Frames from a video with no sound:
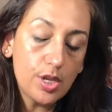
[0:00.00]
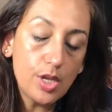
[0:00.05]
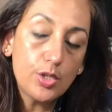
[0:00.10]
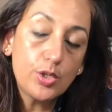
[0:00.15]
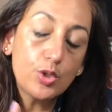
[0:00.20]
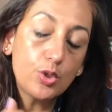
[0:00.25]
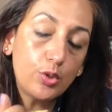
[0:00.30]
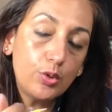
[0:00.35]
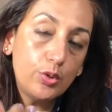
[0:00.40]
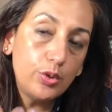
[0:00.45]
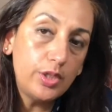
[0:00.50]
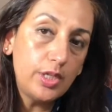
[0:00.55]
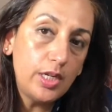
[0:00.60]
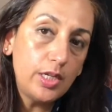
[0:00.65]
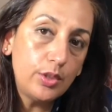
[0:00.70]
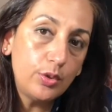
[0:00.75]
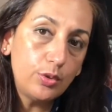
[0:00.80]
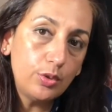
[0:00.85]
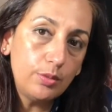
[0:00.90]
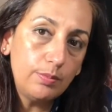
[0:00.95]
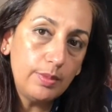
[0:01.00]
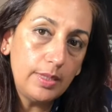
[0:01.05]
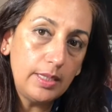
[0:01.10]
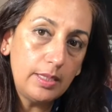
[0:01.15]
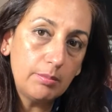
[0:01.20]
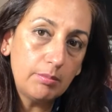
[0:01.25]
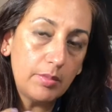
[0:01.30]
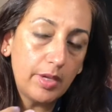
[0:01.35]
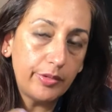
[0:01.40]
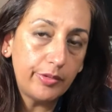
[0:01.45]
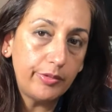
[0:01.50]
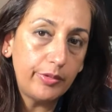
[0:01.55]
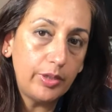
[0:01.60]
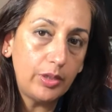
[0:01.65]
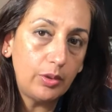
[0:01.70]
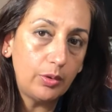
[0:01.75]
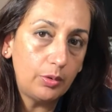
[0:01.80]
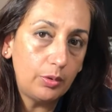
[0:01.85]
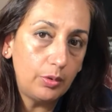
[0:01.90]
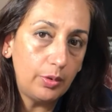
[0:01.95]
So it could be the
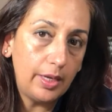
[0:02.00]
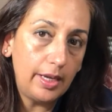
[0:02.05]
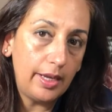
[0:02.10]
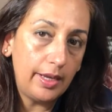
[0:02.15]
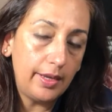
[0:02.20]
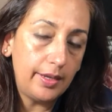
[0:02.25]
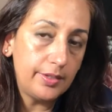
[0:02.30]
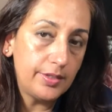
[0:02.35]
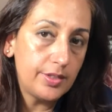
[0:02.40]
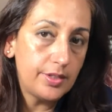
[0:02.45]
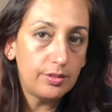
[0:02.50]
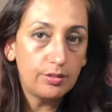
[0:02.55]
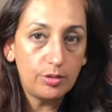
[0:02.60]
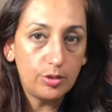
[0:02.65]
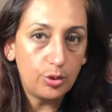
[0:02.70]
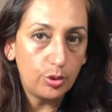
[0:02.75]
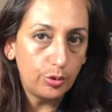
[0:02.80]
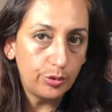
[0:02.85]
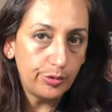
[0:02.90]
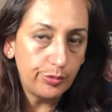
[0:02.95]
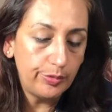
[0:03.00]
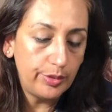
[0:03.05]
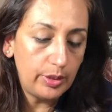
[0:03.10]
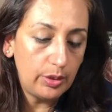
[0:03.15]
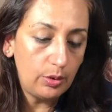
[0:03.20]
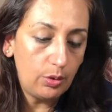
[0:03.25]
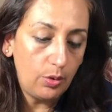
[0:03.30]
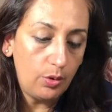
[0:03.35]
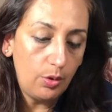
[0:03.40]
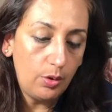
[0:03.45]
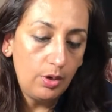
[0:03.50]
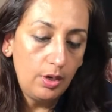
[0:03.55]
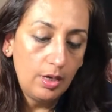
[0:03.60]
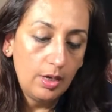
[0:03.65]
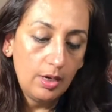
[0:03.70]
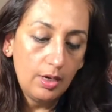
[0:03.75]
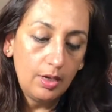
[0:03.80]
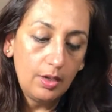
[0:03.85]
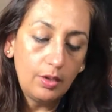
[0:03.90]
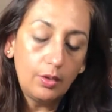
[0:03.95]
mother-in-law and the daughter-in-law,
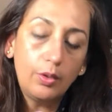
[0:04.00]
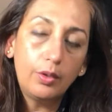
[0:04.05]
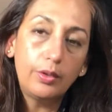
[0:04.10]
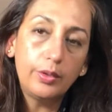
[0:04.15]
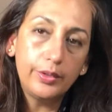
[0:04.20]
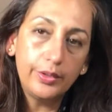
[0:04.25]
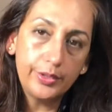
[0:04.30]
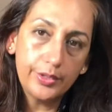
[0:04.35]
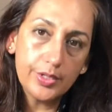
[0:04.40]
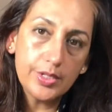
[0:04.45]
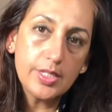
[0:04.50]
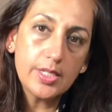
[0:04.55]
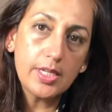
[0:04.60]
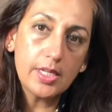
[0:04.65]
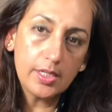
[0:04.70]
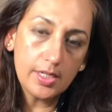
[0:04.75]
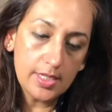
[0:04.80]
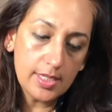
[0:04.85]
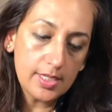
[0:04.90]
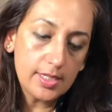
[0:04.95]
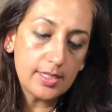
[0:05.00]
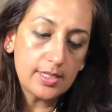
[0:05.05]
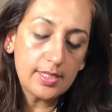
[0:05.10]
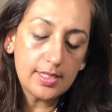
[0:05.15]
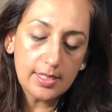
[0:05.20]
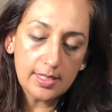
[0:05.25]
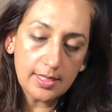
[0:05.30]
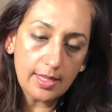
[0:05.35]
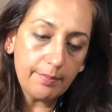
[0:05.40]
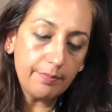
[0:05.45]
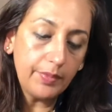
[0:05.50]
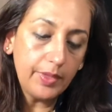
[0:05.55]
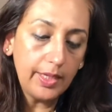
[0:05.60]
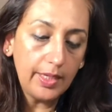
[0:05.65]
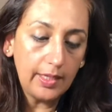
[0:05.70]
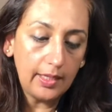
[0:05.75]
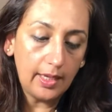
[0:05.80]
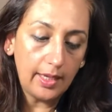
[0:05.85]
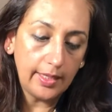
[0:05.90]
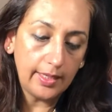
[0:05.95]
or something
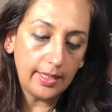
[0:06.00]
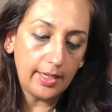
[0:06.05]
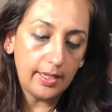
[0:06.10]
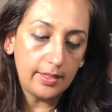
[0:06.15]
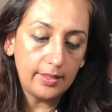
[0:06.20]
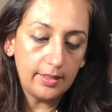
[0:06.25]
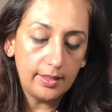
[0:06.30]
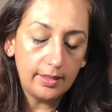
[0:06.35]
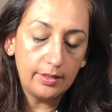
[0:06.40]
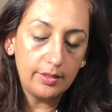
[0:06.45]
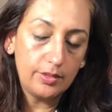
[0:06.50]
like that.